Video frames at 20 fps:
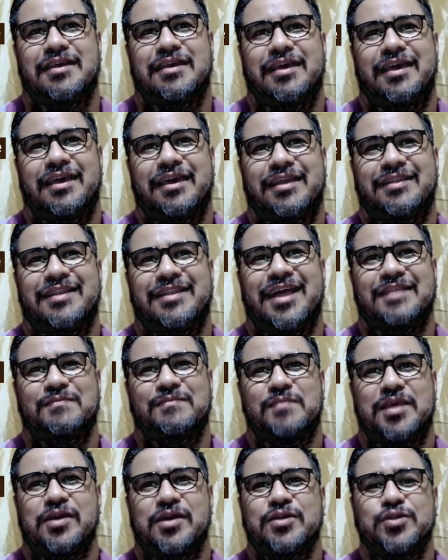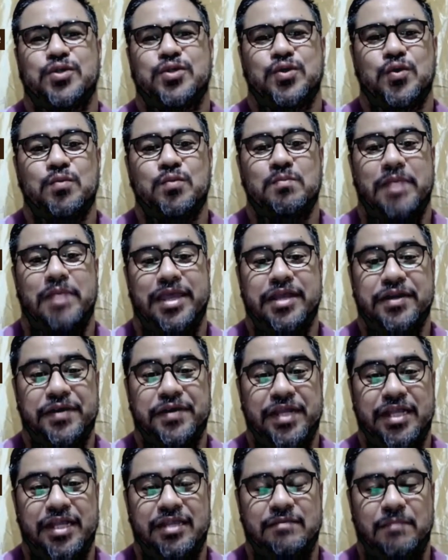and not be consumed by
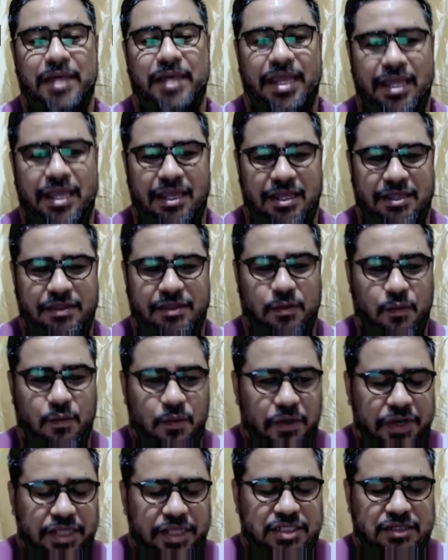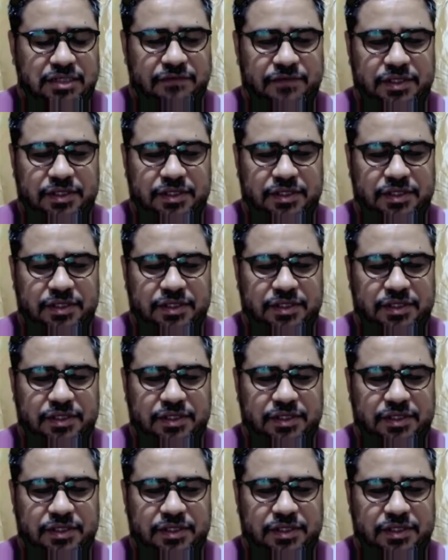greed, by the worries of